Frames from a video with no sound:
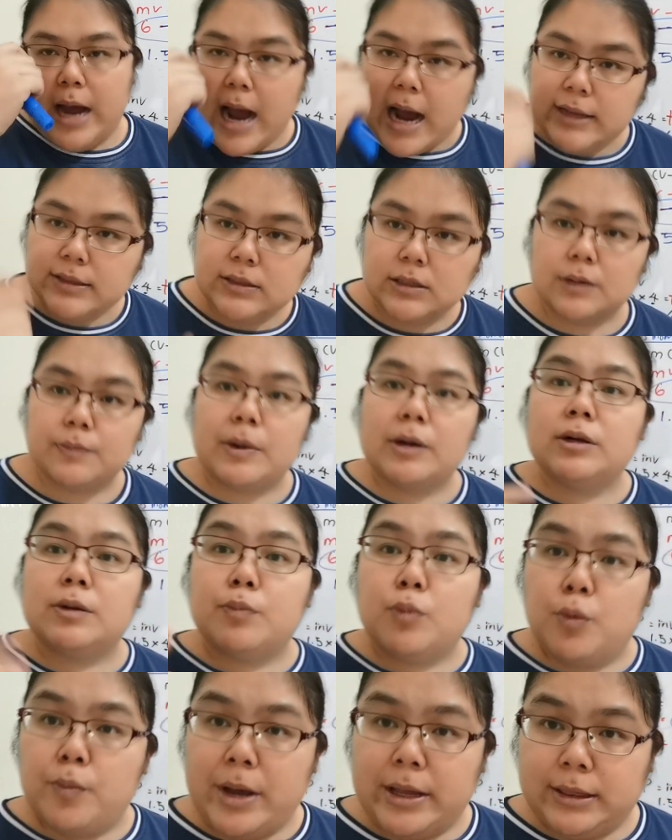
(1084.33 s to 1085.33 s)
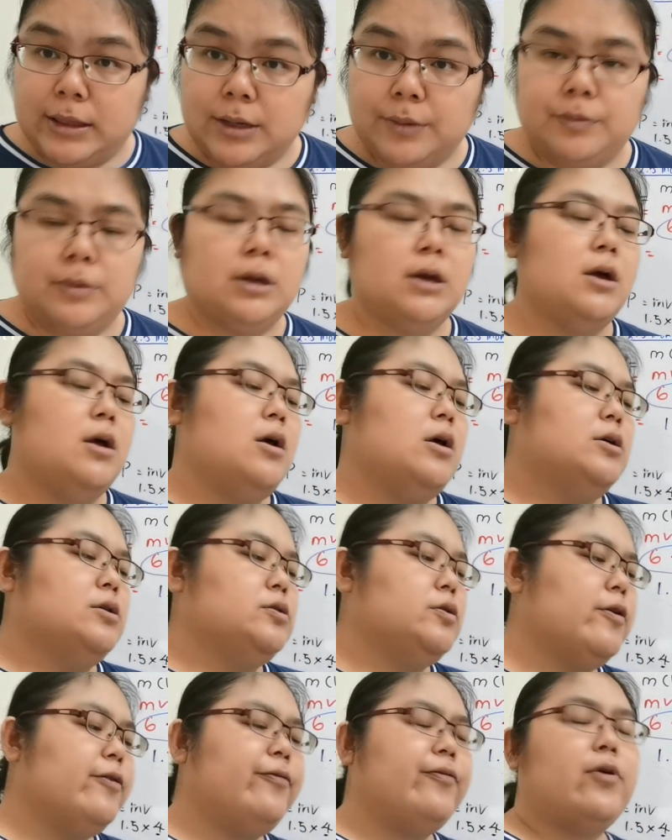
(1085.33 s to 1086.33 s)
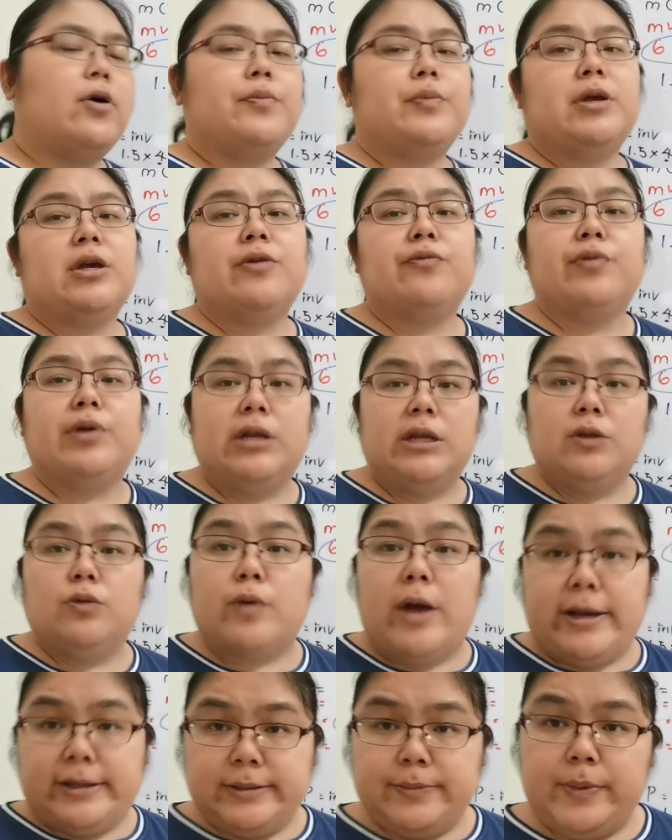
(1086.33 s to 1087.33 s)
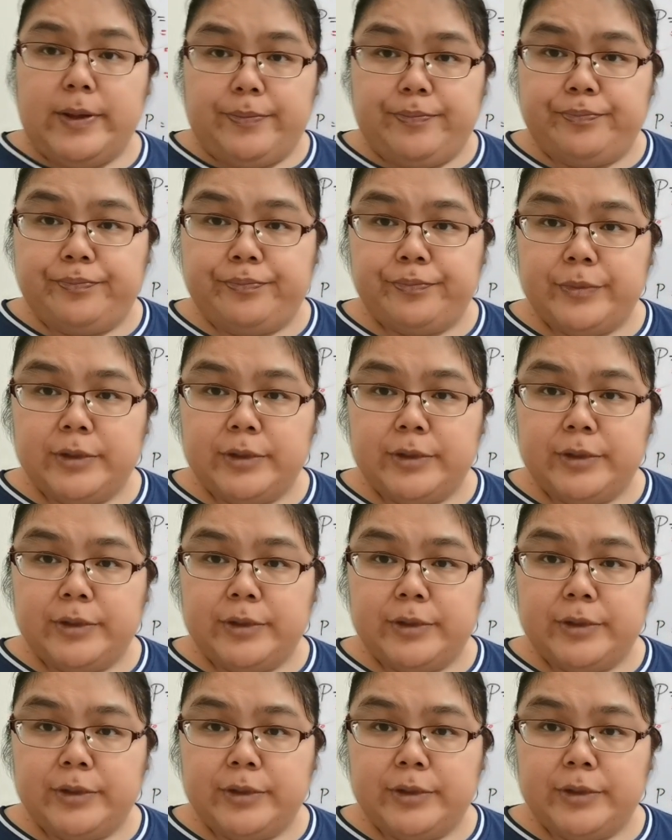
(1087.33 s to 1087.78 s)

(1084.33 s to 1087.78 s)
will ask about the momentum. So from here, we need to explain.